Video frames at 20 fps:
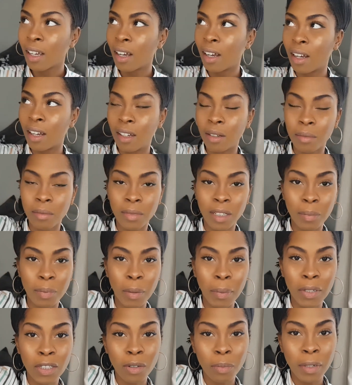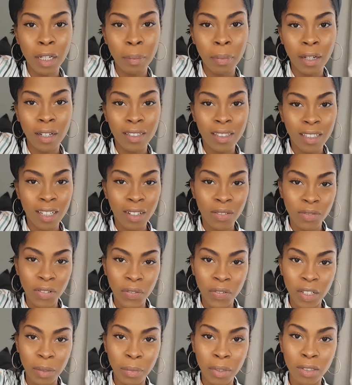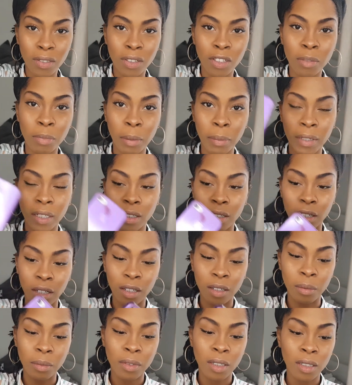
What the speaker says: It probably took me about 10-15 minutes to do my makeup.